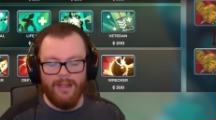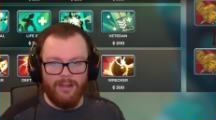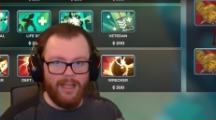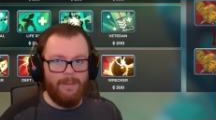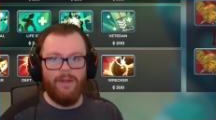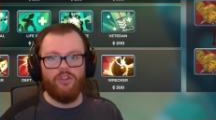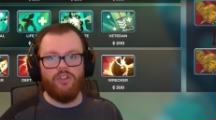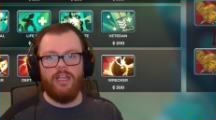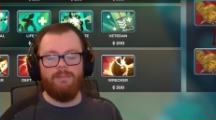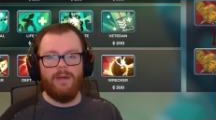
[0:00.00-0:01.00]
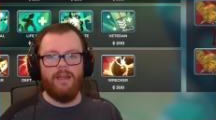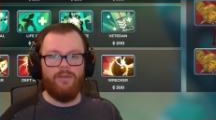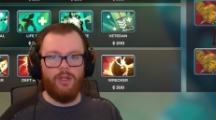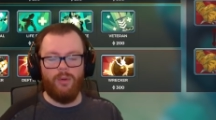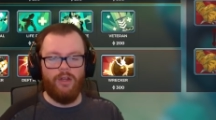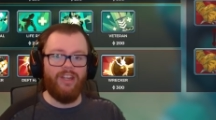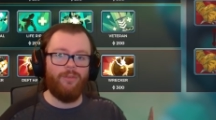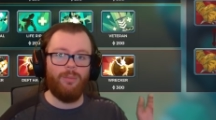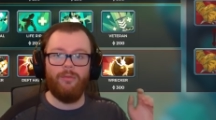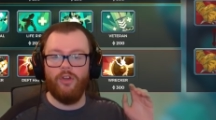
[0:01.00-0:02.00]
Like I mentioned in my video where I
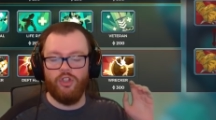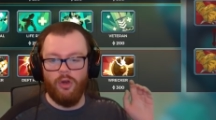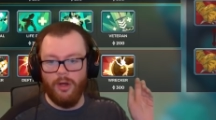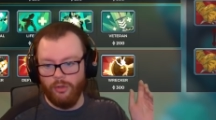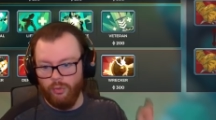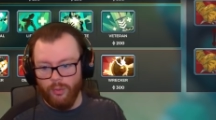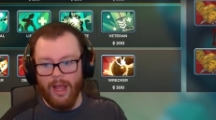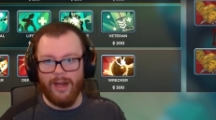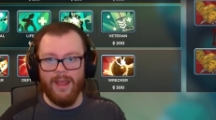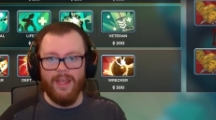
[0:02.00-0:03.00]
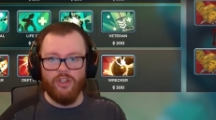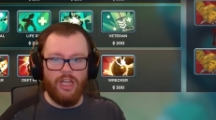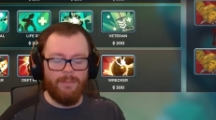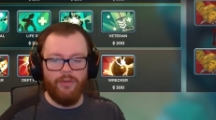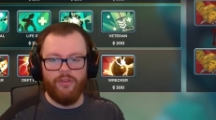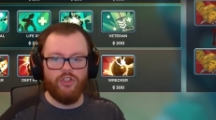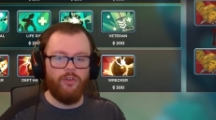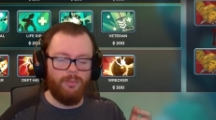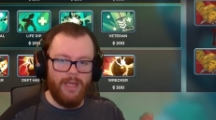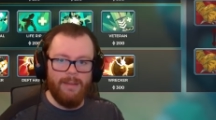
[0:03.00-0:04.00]
tested Provision on Grohk, champions such
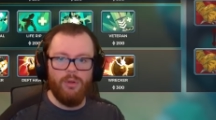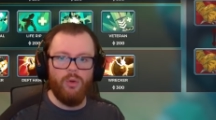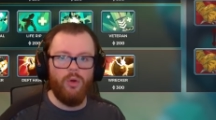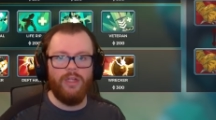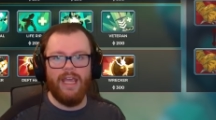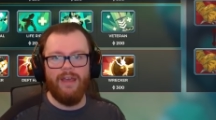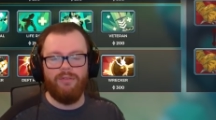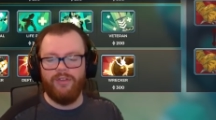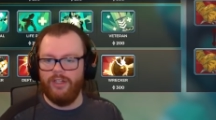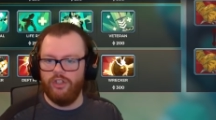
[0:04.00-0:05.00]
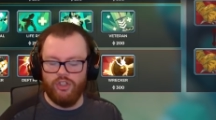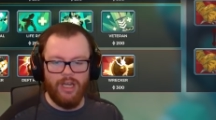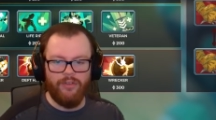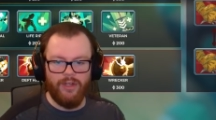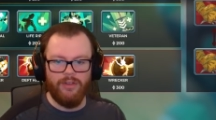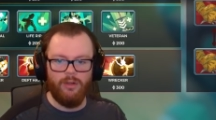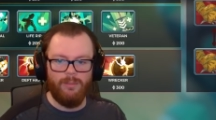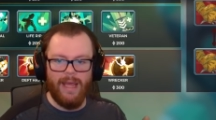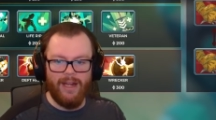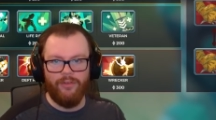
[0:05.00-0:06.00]
as Pip who only have 6 shots in their
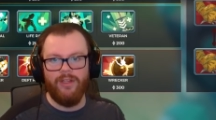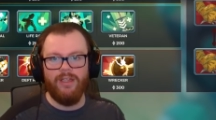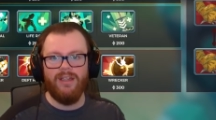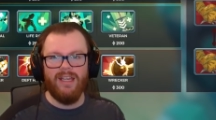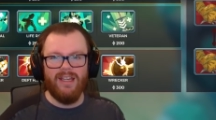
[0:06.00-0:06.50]
magazine